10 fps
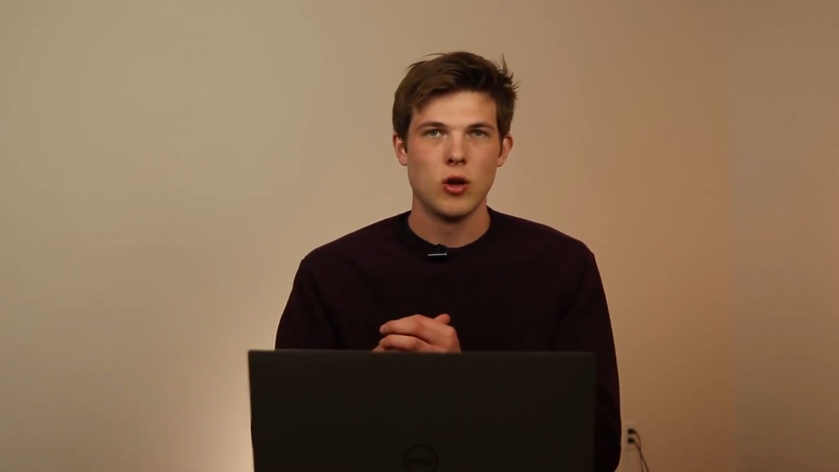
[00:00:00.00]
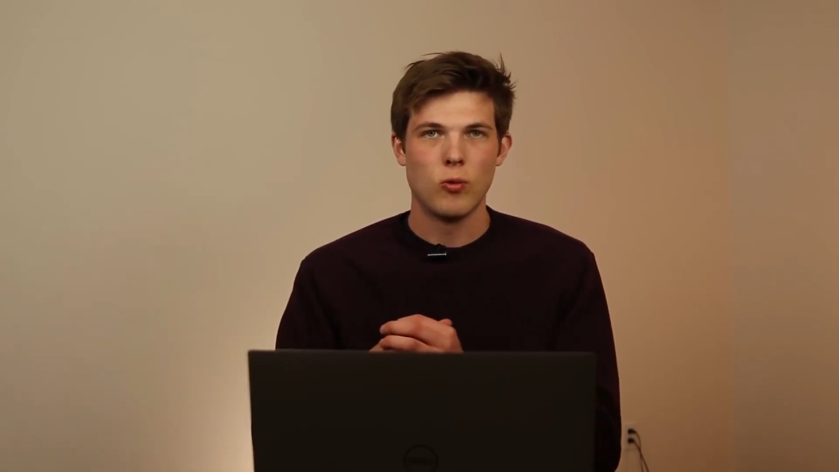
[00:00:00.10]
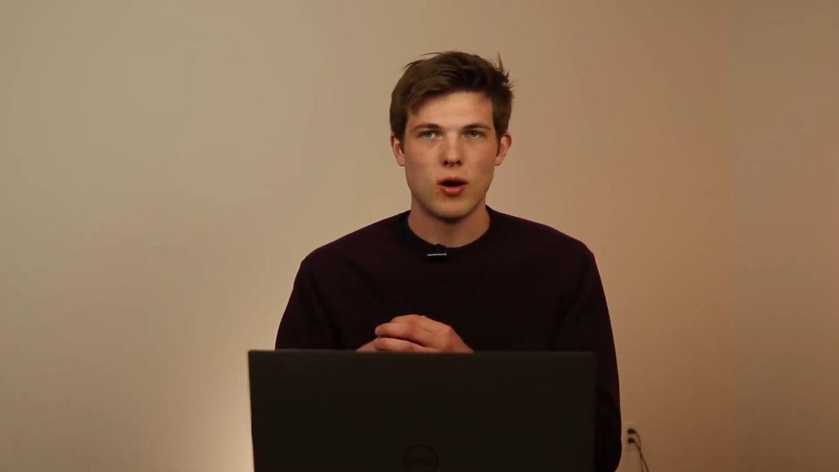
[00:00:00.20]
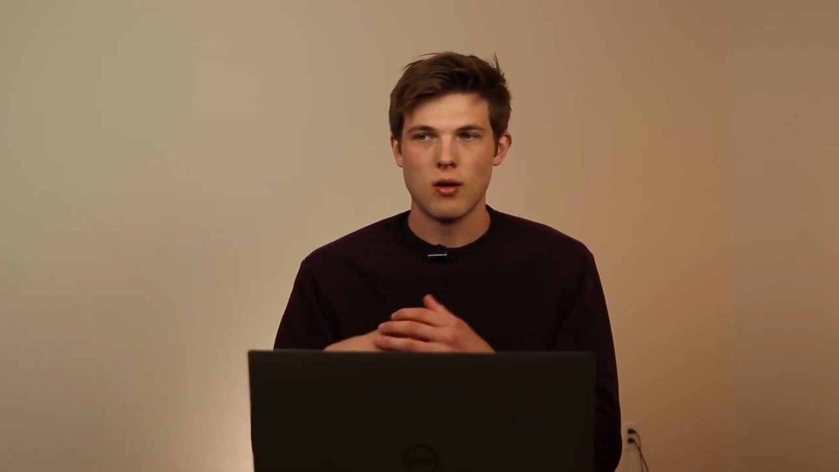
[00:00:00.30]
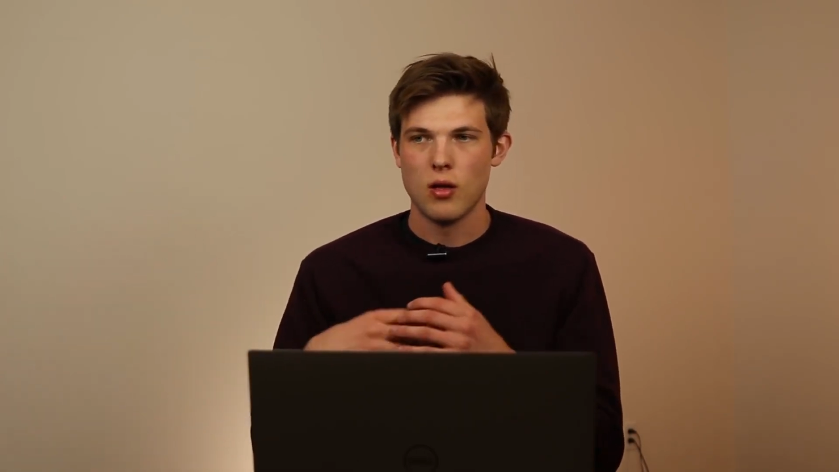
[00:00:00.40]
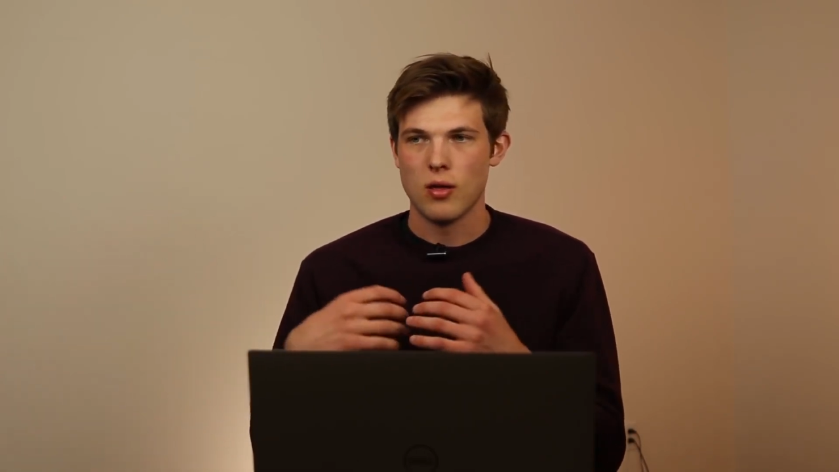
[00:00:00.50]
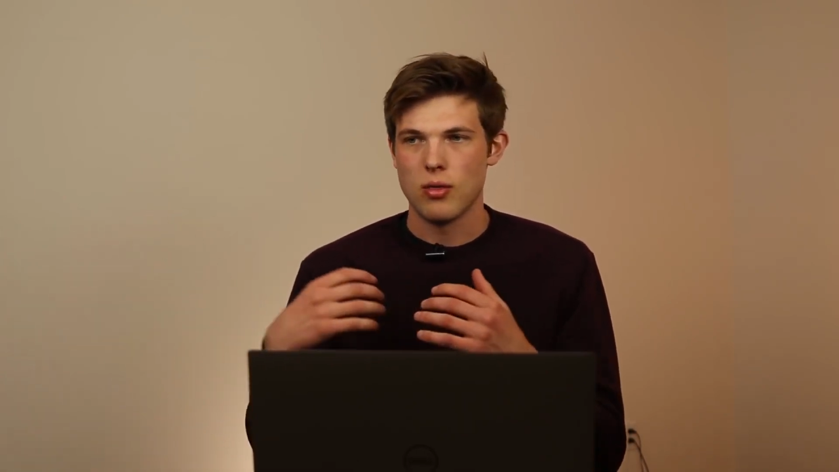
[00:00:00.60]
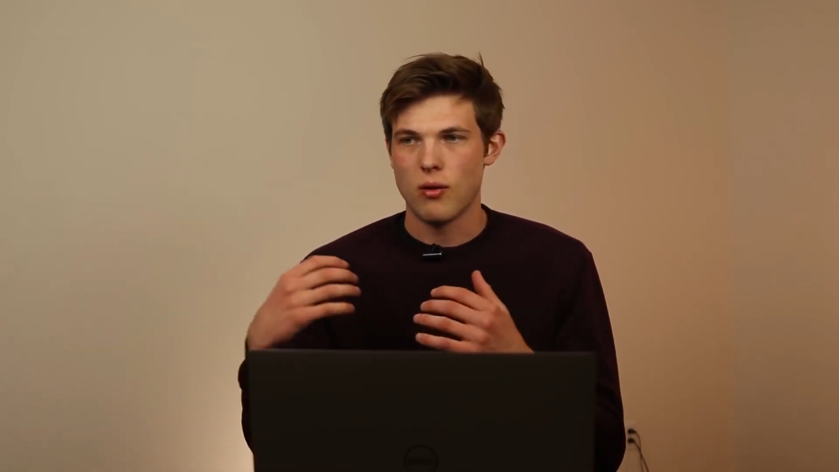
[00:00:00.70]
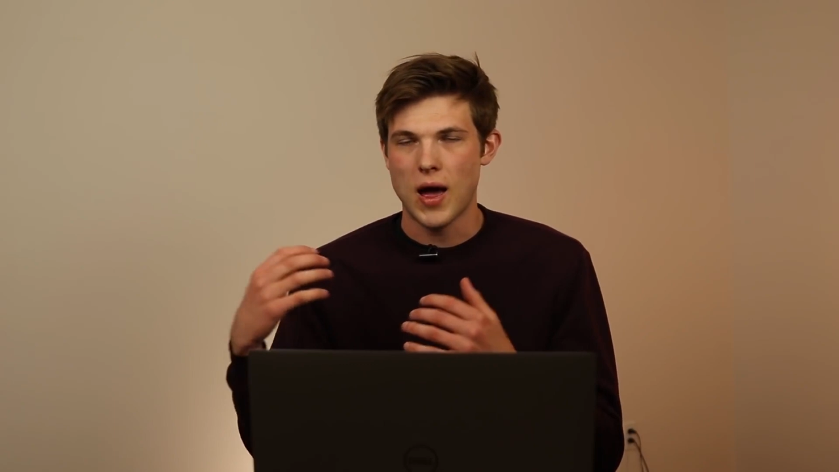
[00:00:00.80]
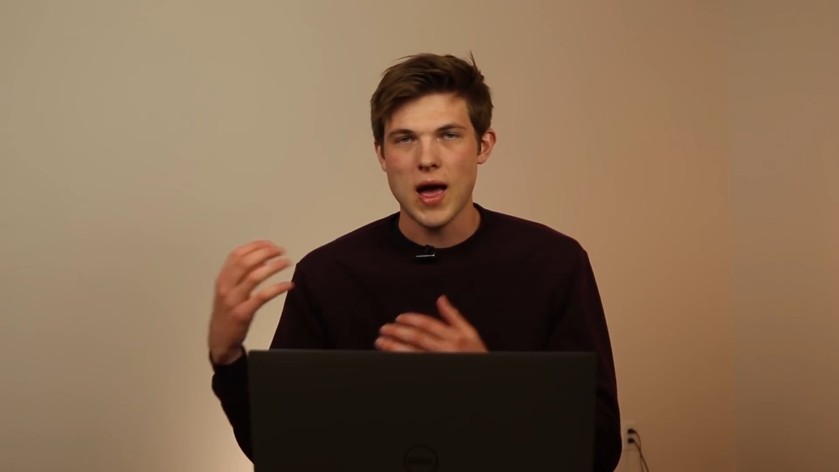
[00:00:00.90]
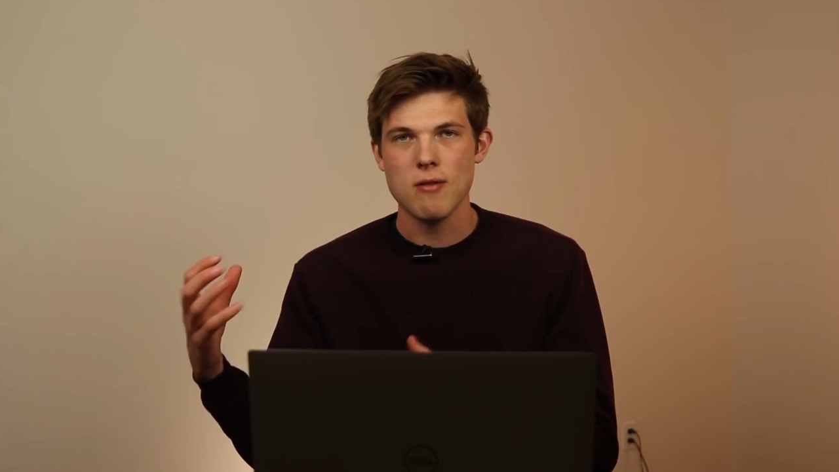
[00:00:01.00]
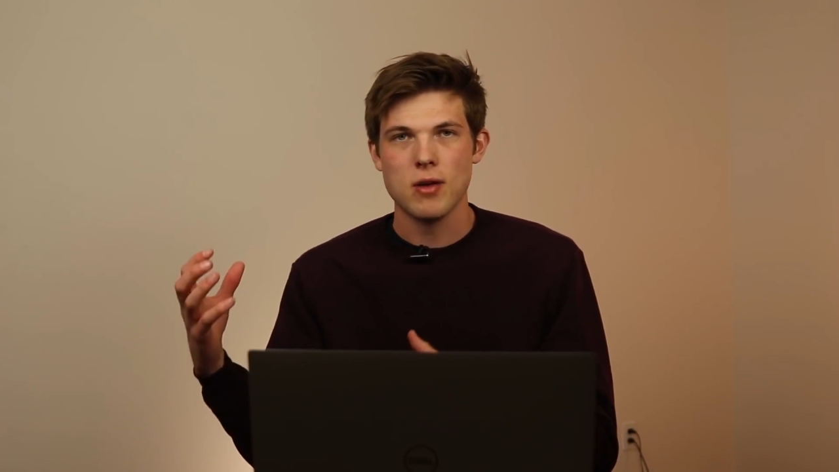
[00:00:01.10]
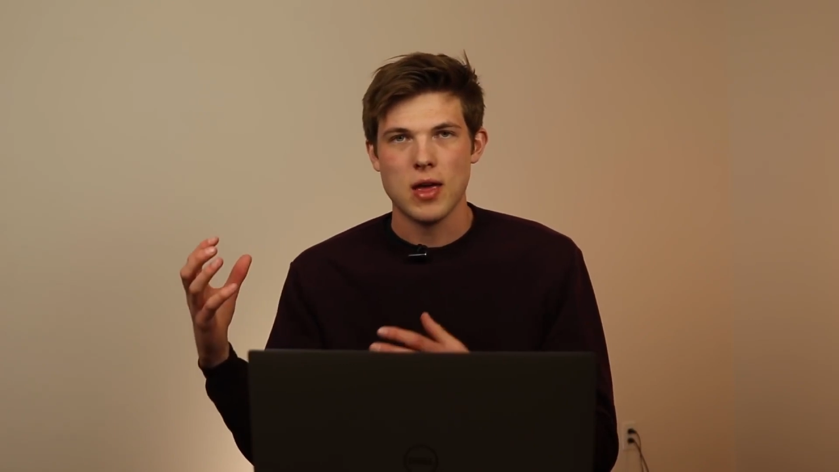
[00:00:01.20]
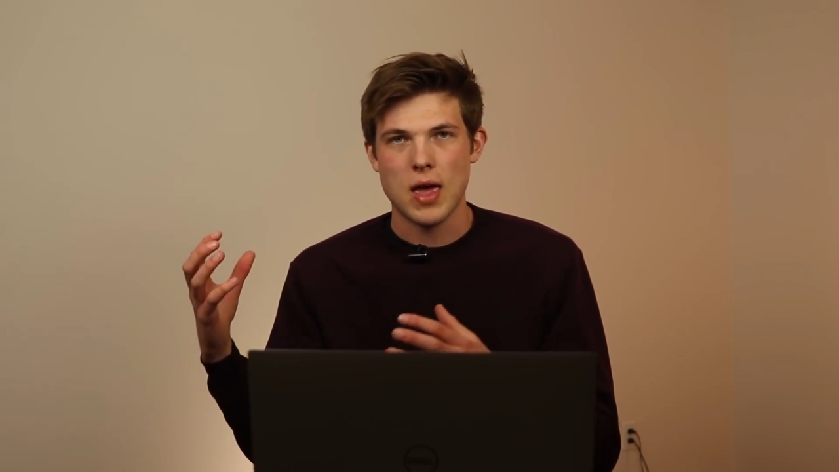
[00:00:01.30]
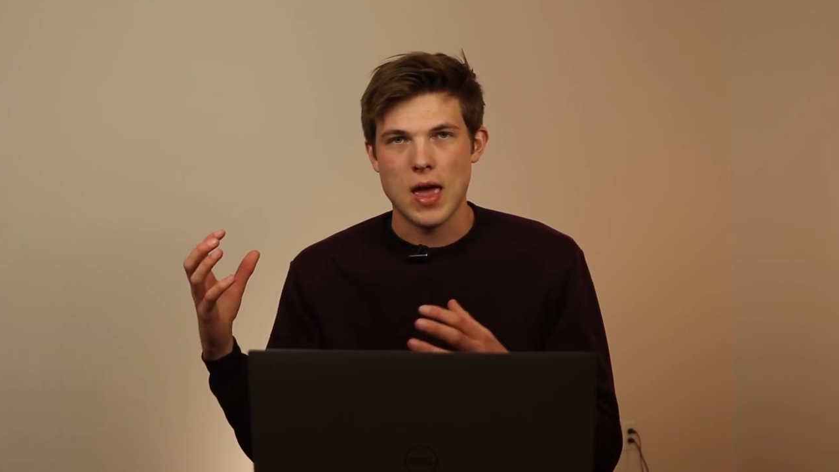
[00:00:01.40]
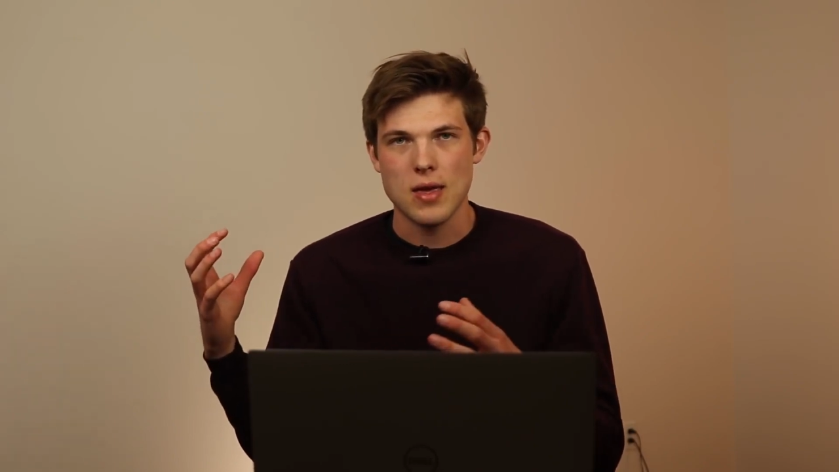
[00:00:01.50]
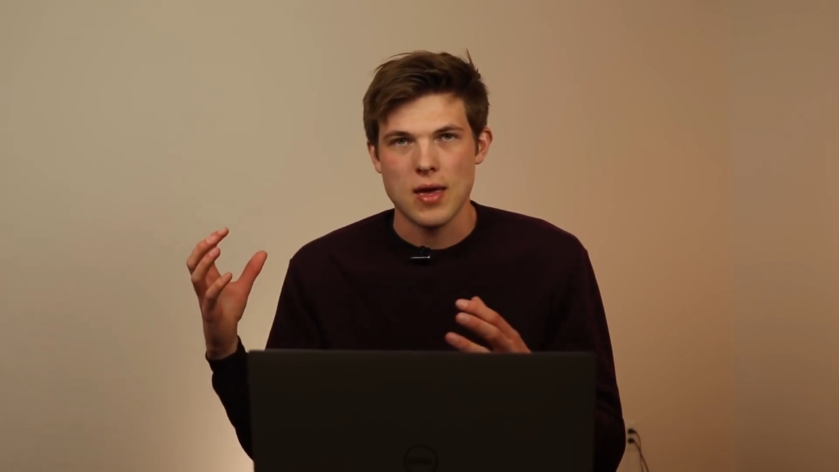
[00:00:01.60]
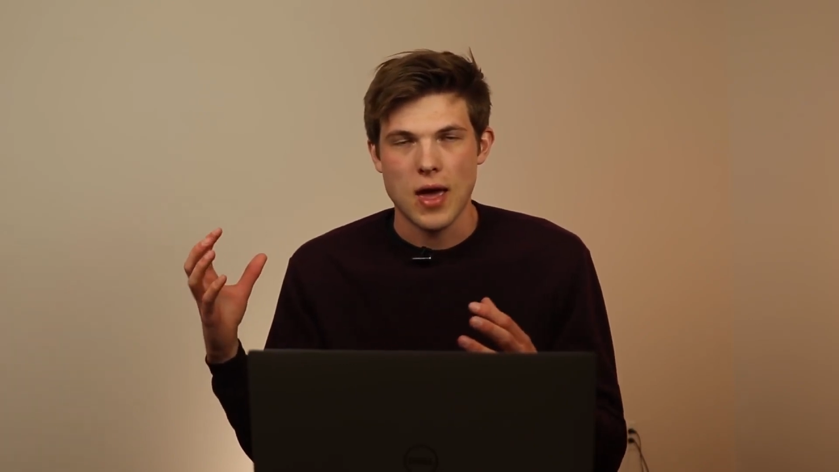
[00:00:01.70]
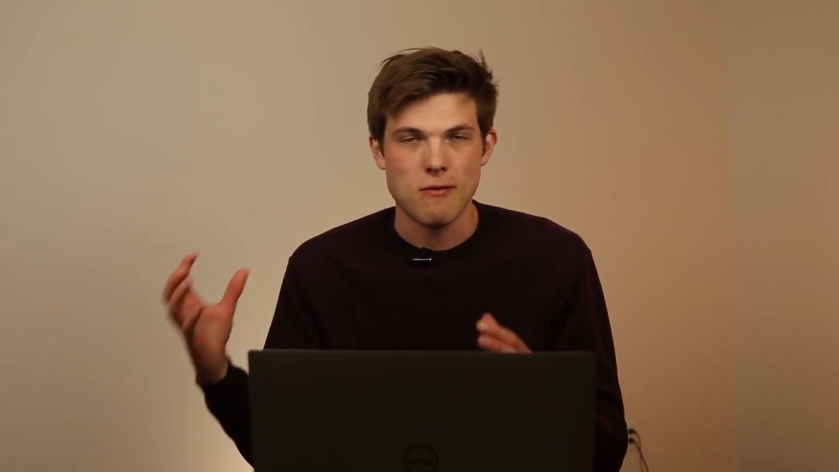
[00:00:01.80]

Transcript: where they'll have a